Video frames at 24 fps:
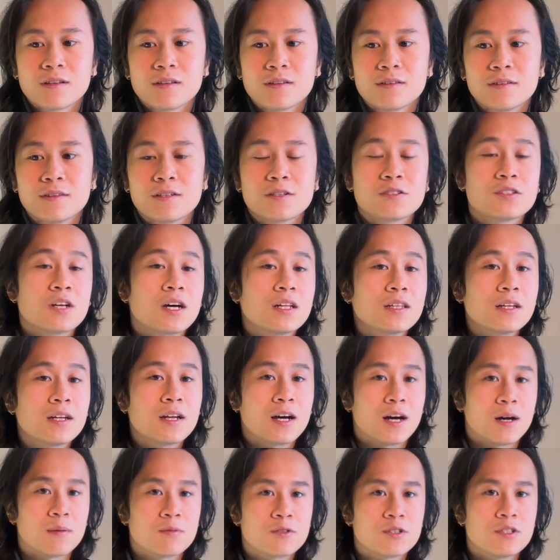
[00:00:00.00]
there's not a lot of
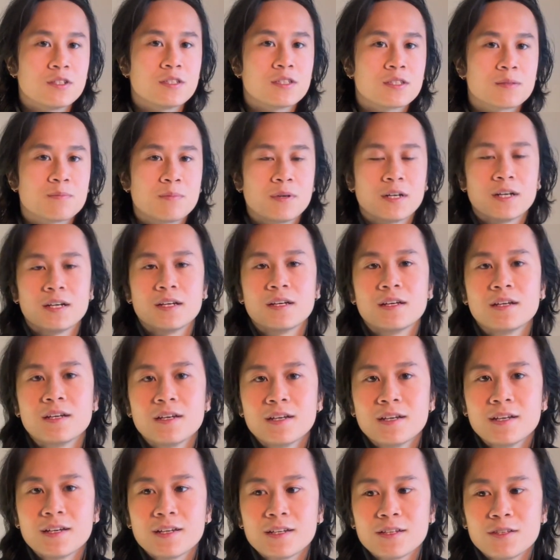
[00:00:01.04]
options, but
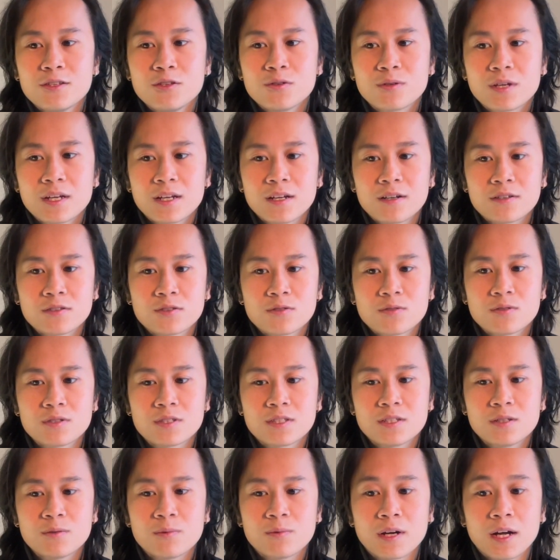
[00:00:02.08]
you can also
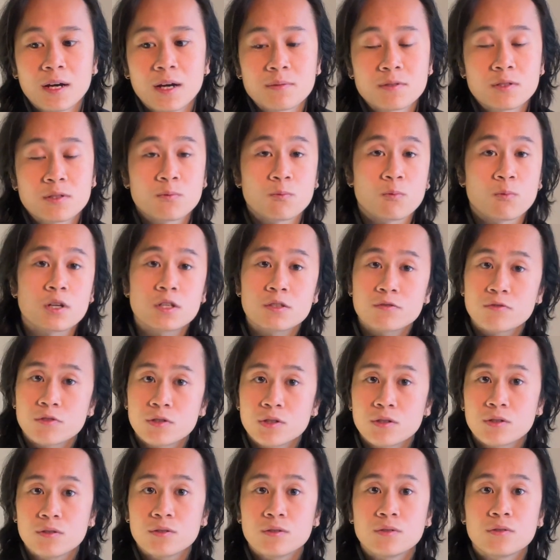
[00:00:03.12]
see what option works for
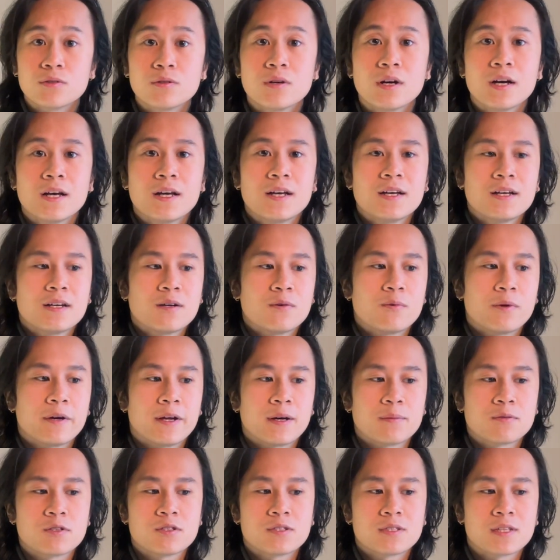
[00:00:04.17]
you, what
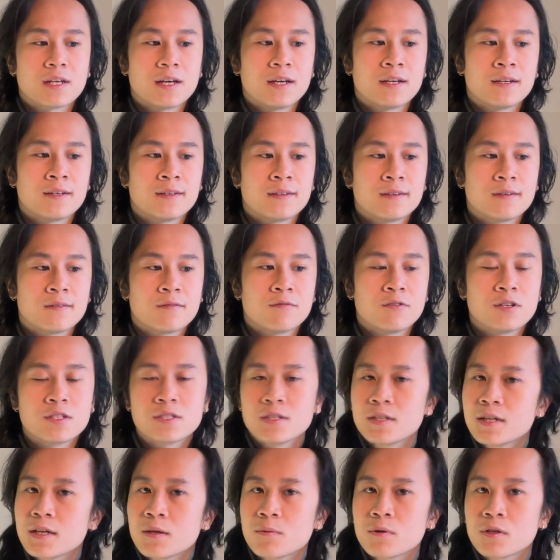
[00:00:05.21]
options that
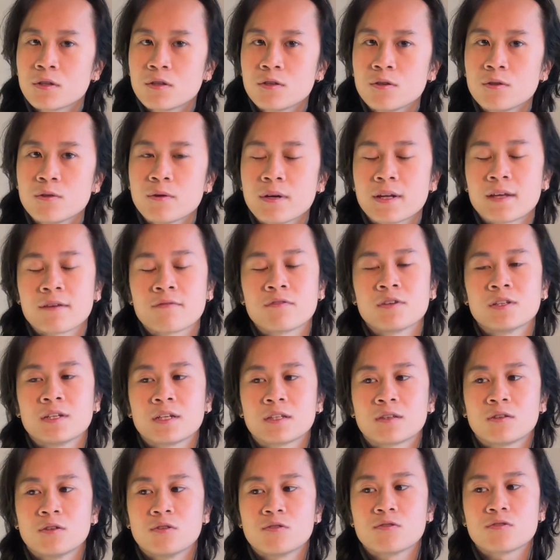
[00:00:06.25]
resonate with you, and I feel like
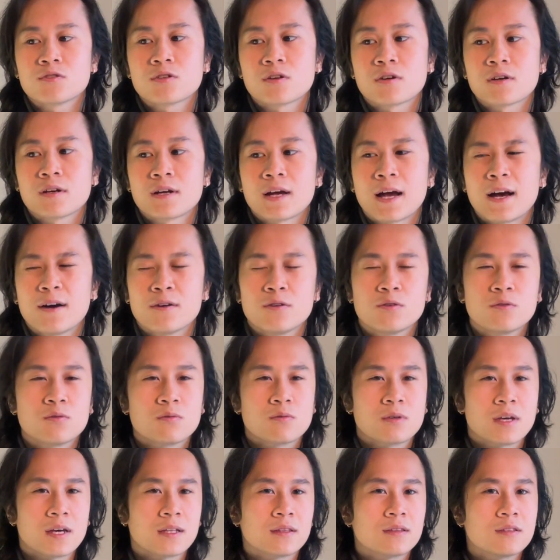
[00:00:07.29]
those are how you
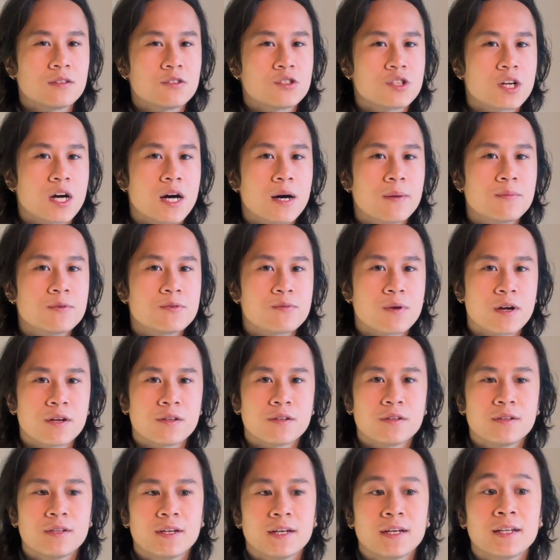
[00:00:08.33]
get the jobs rather
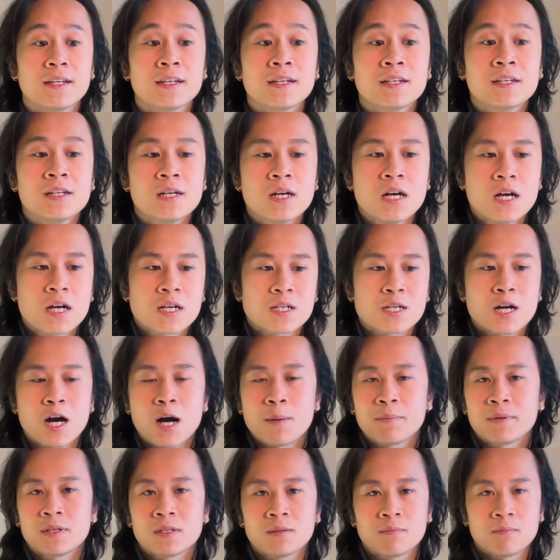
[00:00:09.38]
than
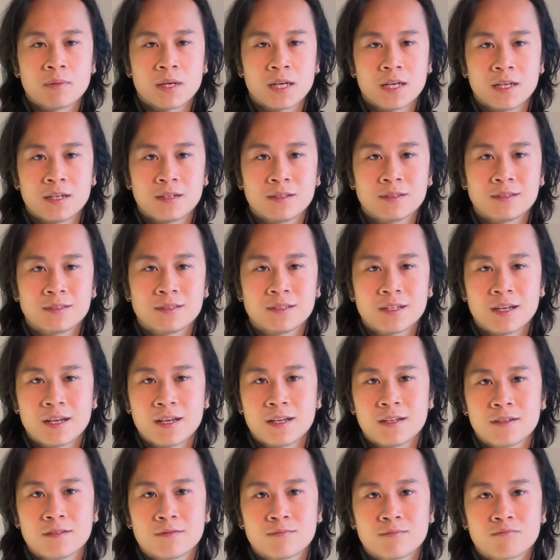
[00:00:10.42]
copy and paste
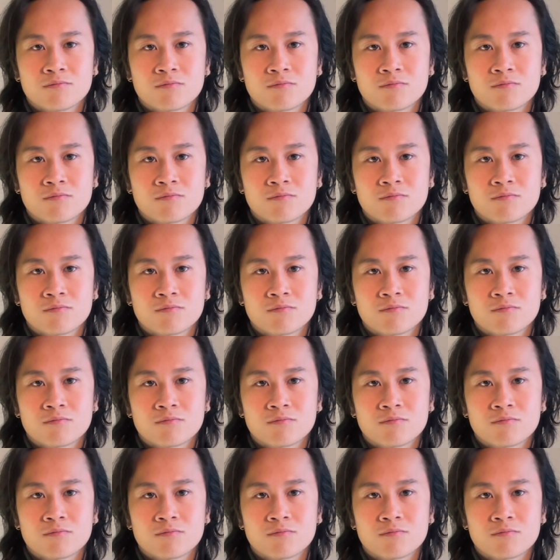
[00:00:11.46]
and